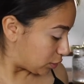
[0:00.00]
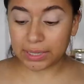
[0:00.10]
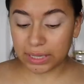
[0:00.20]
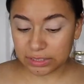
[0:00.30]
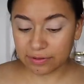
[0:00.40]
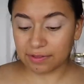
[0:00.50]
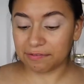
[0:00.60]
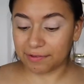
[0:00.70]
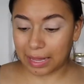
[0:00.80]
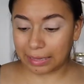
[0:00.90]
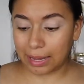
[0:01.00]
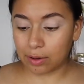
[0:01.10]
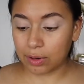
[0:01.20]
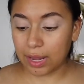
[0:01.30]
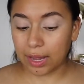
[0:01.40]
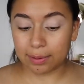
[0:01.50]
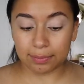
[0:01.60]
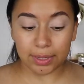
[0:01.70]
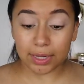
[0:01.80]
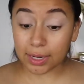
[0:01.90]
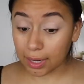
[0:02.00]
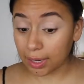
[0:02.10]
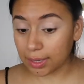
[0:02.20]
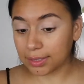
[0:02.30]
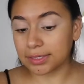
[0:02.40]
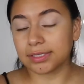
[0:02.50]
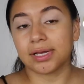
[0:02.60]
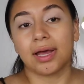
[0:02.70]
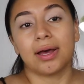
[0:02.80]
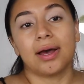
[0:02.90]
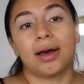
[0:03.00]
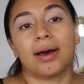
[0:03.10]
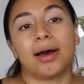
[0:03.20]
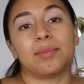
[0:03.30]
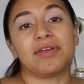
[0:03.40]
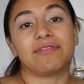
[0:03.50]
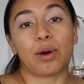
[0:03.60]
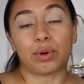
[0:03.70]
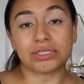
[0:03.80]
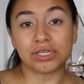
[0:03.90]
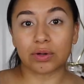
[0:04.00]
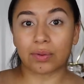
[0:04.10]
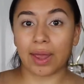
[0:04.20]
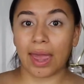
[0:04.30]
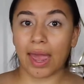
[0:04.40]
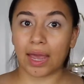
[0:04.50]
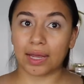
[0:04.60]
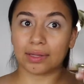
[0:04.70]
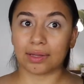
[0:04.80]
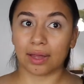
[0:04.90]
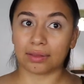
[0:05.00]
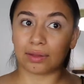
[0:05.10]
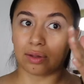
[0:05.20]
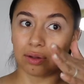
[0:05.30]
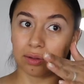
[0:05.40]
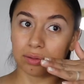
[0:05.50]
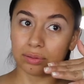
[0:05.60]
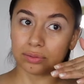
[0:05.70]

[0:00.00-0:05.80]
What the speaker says: because of the fallout, and because if I want to create like the